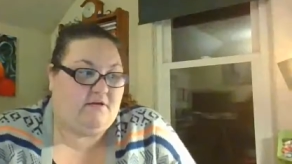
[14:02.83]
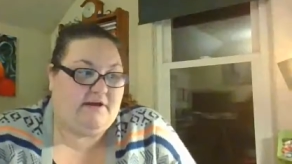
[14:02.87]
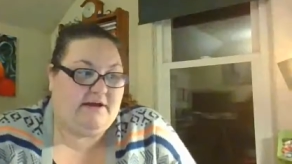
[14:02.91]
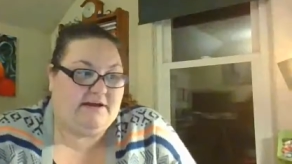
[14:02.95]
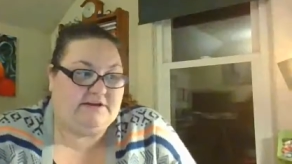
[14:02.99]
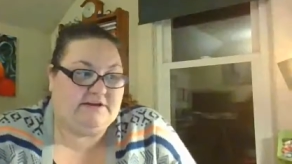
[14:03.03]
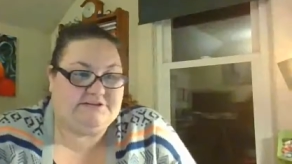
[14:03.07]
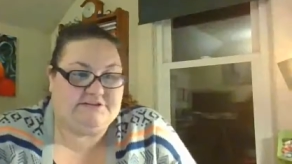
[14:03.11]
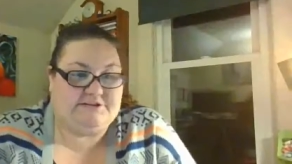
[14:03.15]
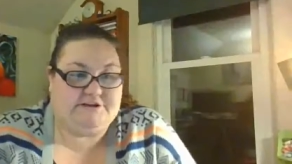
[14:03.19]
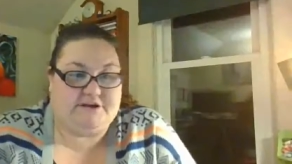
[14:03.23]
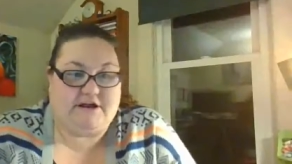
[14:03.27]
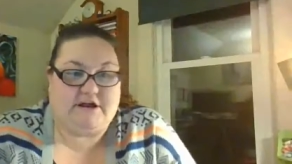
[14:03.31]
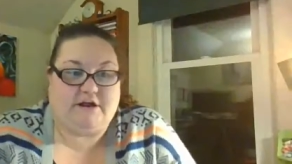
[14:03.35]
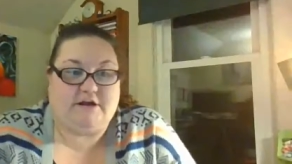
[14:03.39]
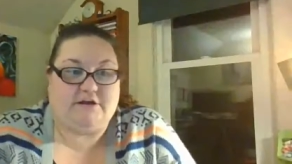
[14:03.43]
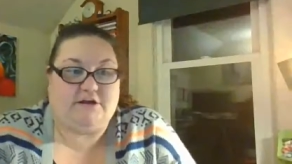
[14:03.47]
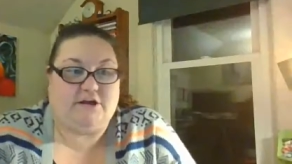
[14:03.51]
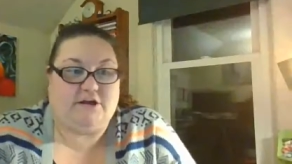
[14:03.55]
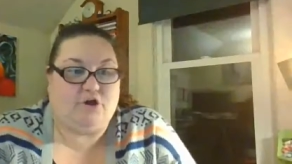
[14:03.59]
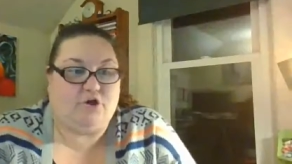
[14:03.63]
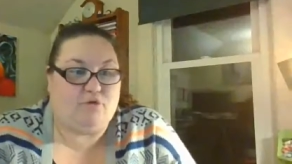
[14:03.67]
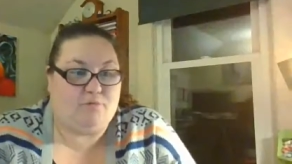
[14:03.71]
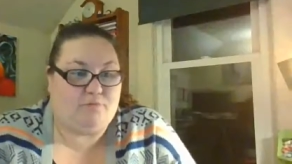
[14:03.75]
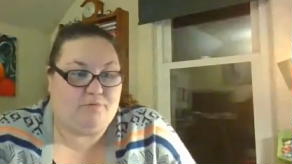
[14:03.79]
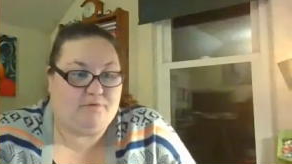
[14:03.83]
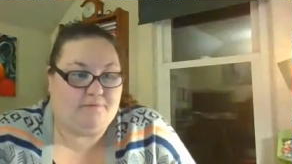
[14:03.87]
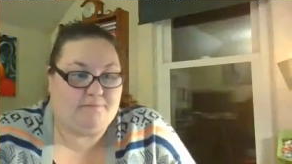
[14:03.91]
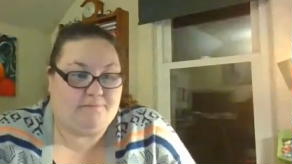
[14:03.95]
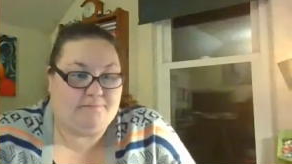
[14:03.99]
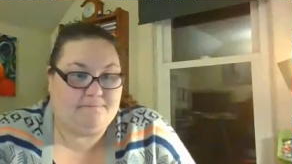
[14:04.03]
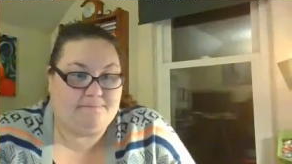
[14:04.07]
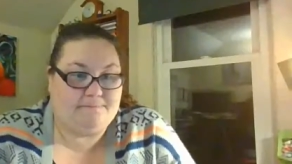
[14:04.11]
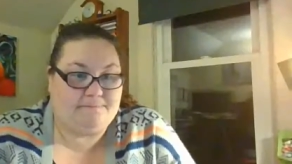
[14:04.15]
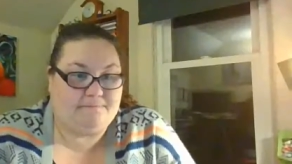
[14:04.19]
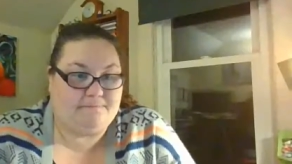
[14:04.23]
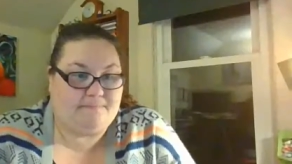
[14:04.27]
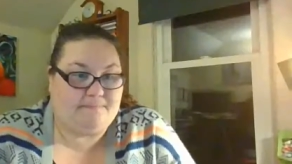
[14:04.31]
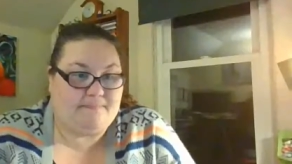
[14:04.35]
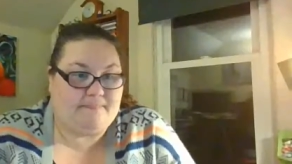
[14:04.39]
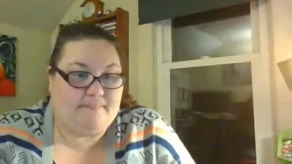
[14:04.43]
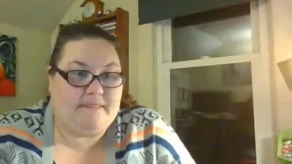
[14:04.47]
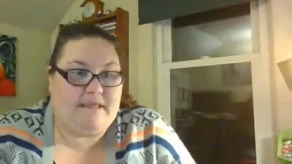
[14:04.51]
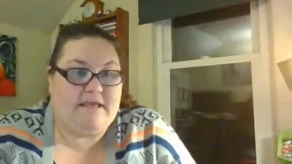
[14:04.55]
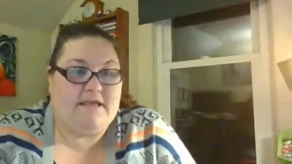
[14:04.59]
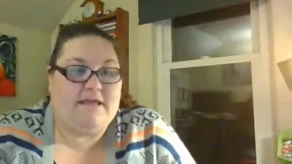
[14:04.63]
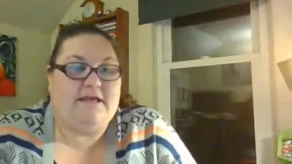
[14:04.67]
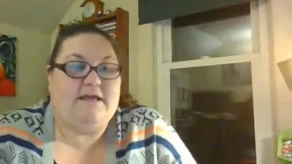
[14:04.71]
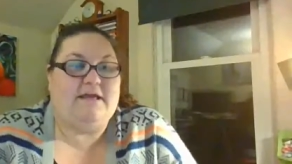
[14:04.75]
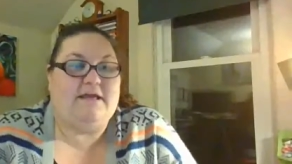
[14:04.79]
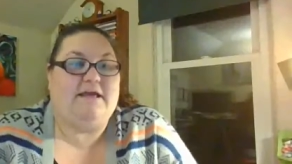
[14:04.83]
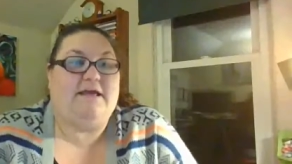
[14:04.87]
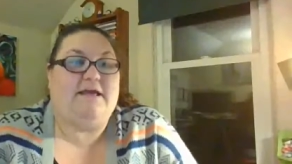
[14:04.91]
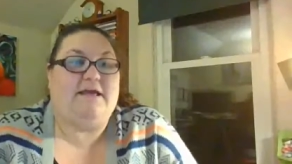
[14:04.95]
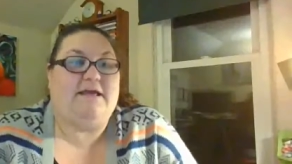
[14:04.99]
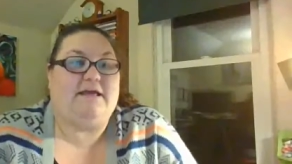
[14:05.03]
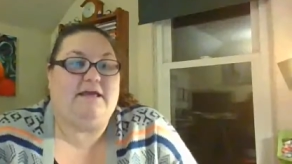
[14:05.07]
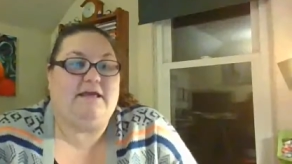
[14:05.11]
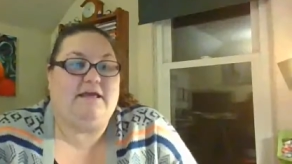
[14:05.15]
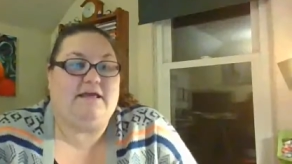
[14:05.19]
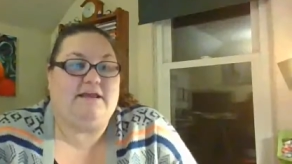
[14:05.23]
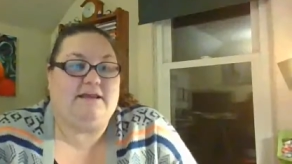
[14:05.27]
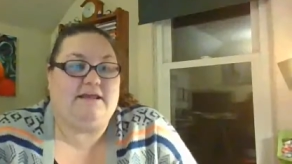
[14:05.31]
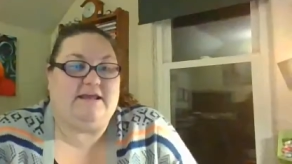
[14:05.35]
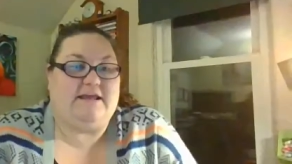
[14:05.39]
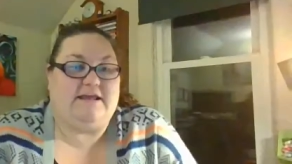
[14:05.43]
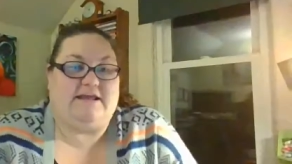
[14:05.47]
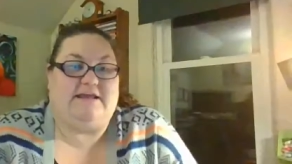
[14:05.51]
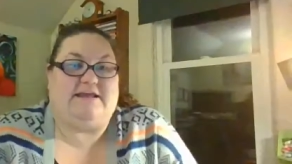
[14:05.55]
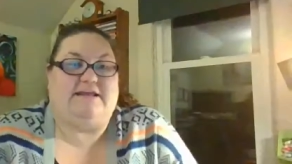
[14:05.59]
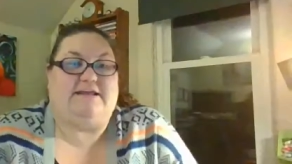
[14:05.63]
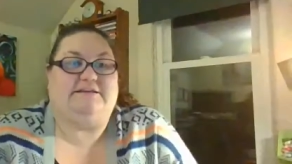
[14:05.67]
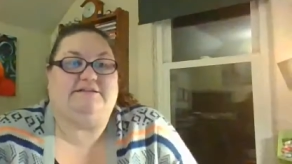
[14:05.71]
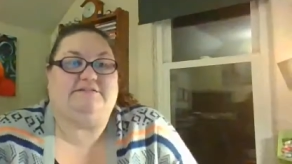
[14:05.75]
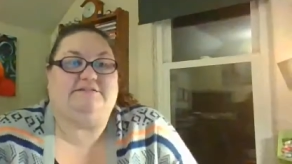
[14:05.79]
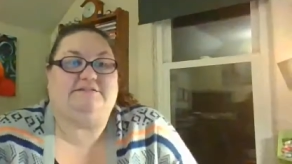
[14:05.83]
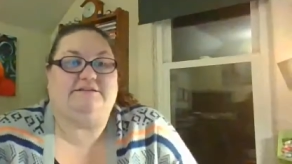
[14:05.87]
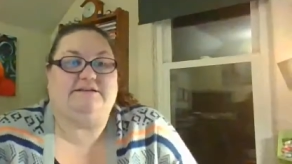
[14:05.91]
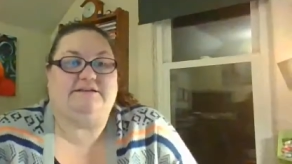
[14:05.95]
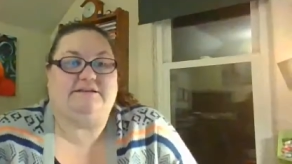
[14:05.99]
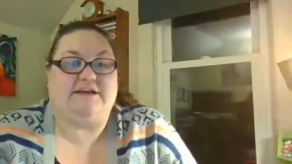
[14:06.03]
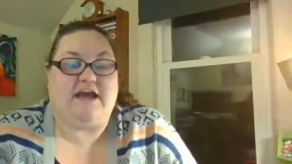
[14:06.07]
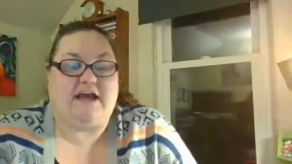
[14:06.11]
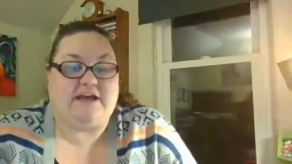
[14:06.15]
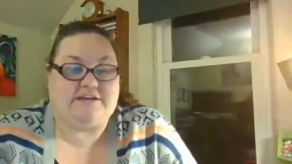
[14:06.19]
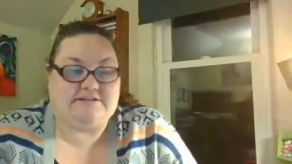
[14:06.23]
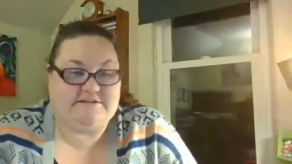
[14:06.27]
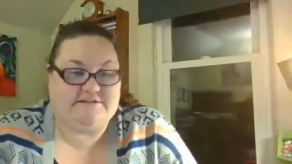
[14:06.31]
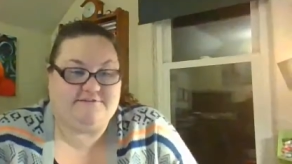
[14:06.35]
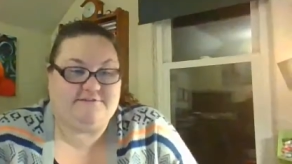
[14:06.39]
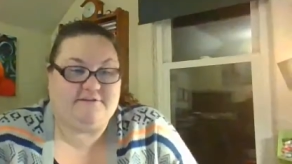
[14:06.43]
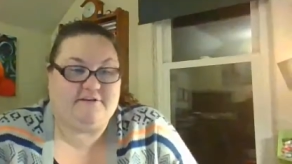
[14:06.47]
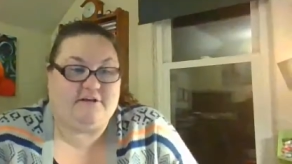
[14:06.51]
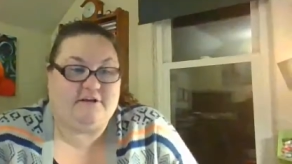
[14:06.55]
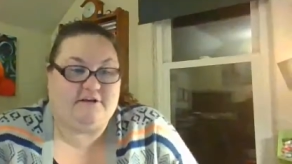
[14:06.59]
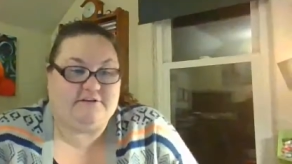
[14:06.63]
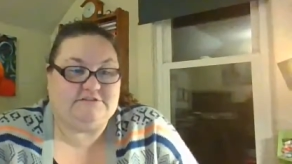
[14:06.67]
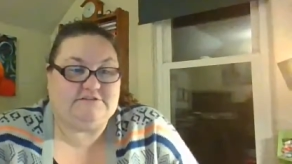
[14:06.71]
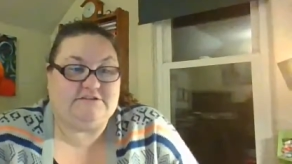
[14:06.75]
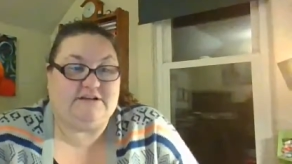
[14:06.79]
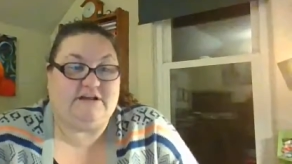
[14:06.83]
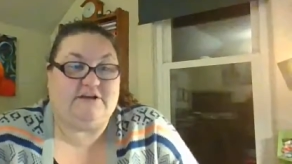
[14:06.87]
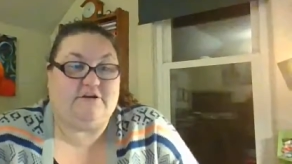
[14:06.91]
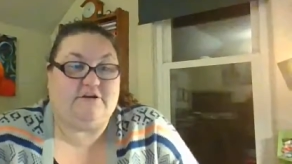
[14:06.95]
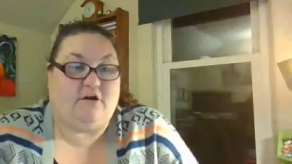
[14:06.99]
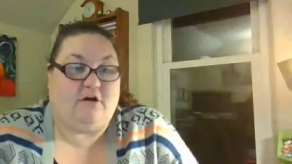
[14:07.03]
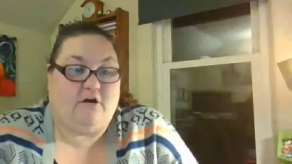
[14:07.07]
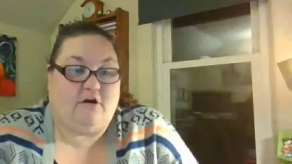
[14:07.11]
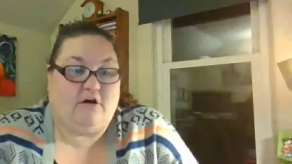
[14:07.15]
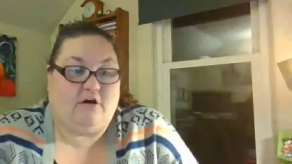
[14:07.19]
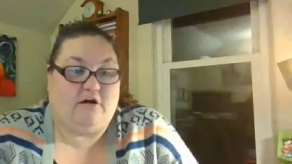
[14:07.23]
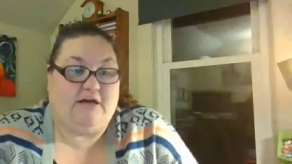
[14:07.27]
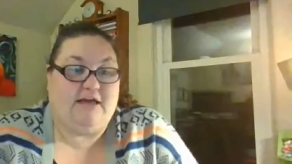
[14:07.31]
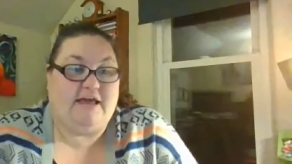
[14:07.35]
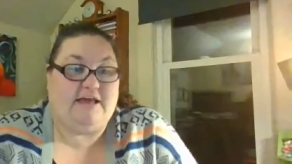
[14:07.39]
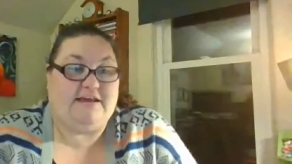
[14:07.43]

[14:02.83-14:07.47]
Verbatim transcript: questionnaire? Nope, it is not difficult at all.